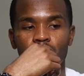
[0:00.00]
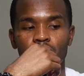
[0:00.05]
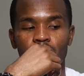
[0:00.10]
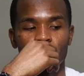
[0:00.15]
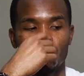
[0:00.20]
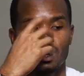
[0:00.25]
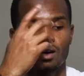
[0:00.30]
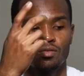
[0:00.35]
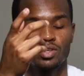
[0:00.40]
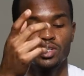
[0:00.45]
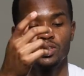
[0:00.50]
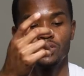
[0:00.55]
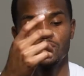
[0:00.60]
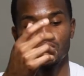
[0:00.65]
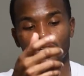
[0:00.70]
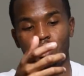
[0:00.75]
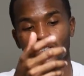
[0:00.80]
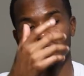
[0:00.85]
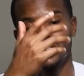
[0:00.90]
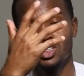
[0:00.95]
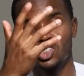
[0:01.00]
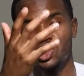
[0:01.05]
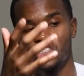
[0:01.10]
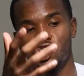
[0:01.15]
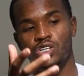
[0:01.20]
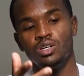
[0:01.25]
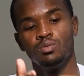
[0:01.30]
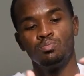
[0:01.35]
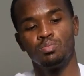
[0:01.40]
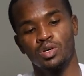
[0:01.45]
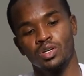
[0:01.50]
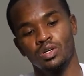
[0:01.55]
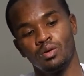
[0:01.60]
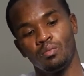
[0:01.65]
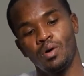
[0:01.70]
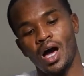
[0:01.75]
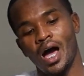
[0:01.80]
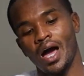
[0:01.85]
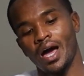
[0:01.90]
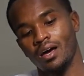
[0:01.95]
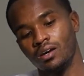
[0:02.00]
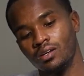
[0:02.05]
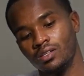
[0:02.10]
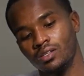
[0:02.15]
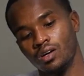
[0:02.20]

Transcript: and I researched it, it's cheaper to buy